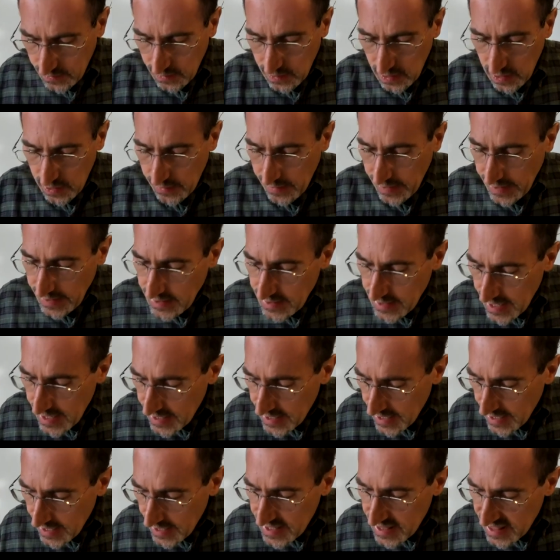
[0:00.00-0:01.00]
All right,
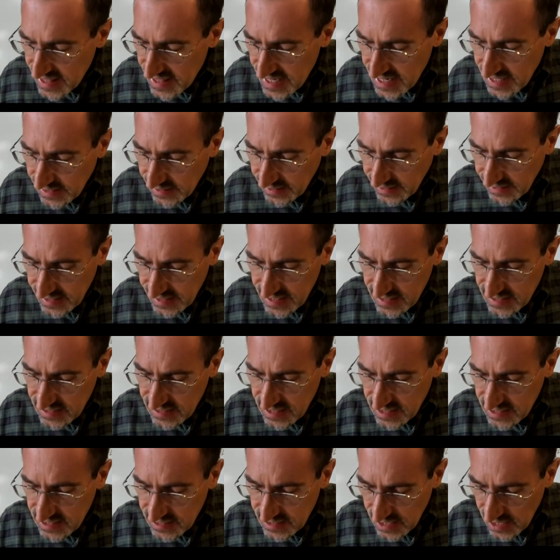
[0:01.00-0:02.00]
and I think this
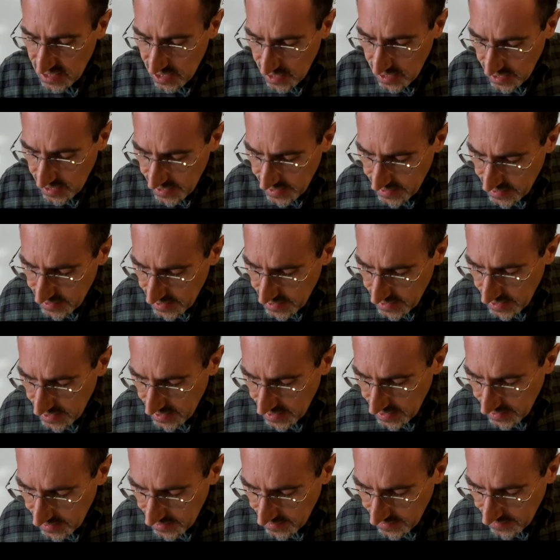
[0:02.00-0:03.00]
is on,
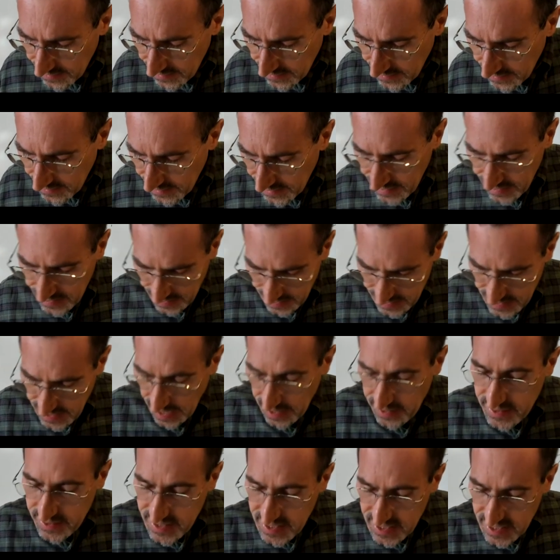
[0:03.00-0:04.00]

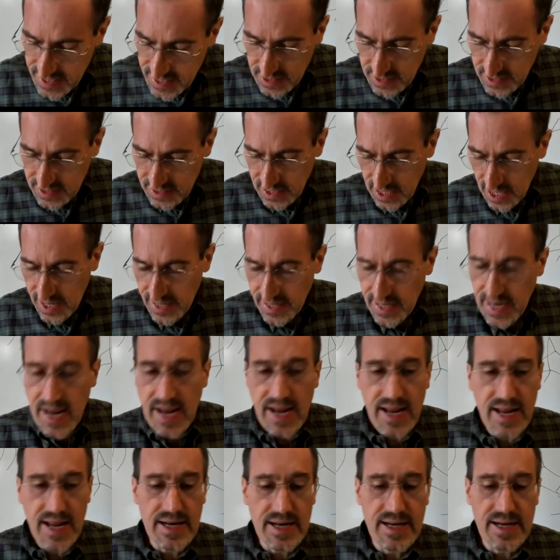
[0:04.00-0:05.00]
yeah, this is on
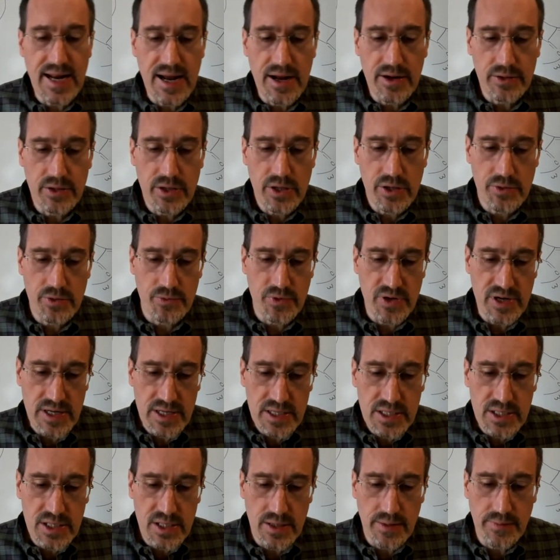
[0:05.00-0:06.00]
handout
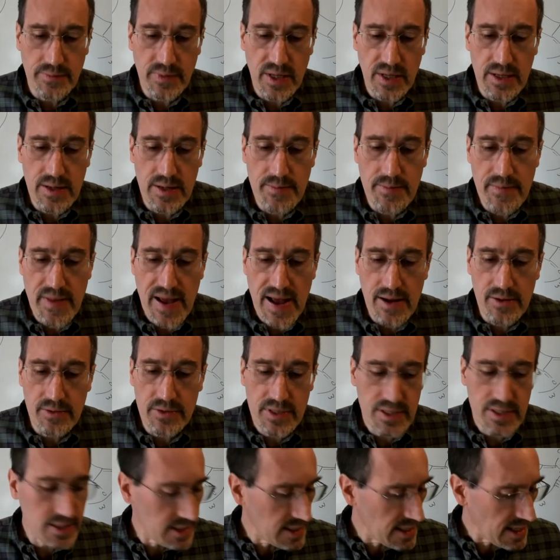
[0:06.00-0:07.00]
three. So I'm going to
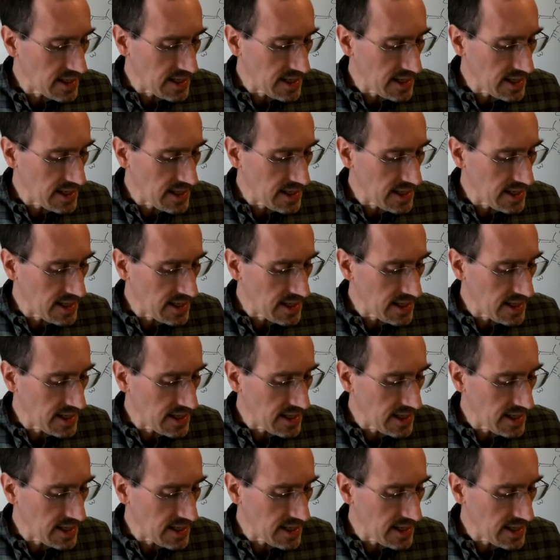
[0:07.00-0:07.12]
bounce to